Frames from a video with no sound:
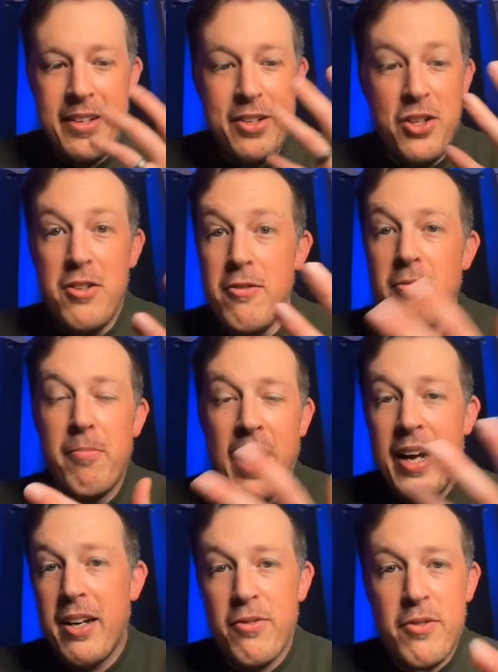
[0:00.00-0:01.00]
you
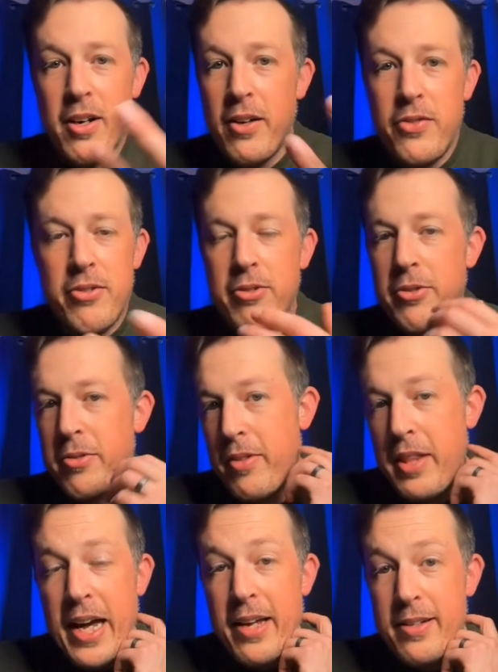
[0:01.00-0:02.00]
might have gone through
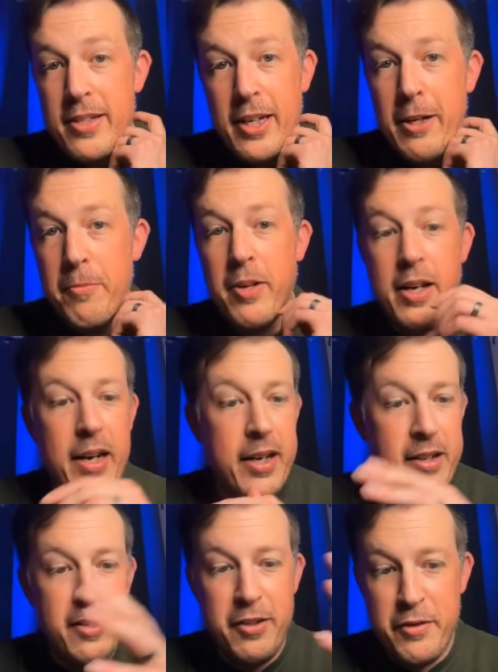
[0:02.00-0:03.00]
that same
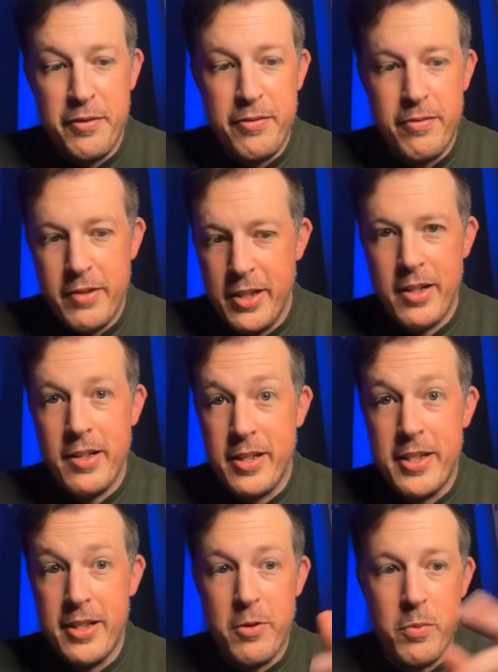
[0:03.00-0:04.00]
kind of
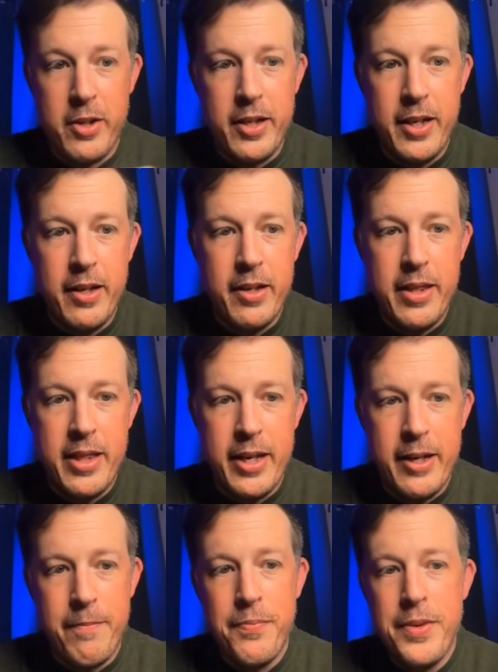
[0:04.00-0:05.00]
this isn't working
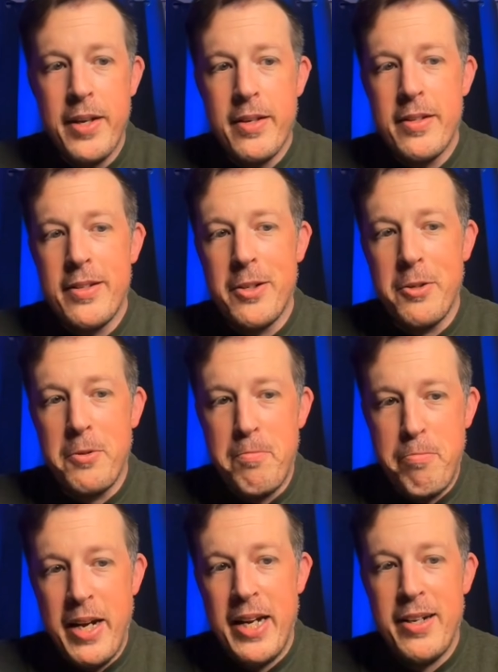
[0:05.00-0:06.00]
thing. So
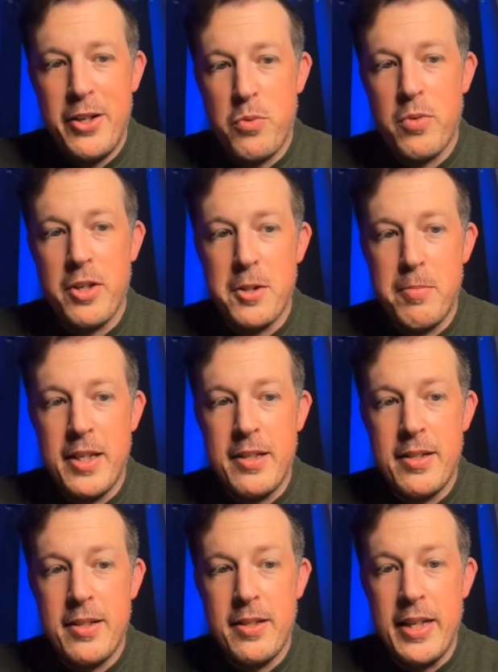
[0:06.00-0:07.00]
manage
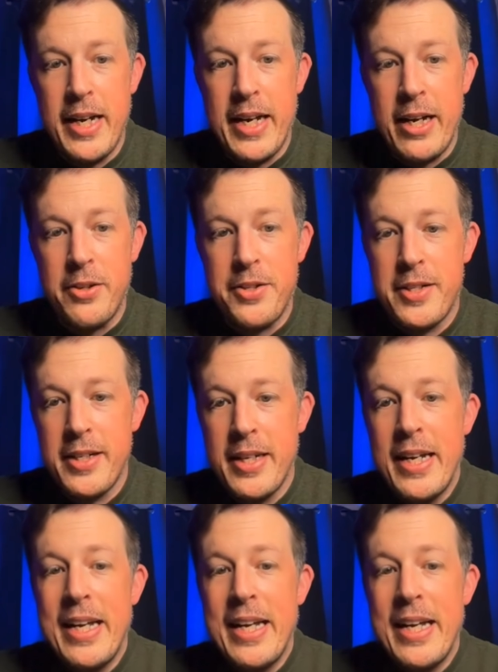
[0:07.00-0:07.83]
workspace layouts.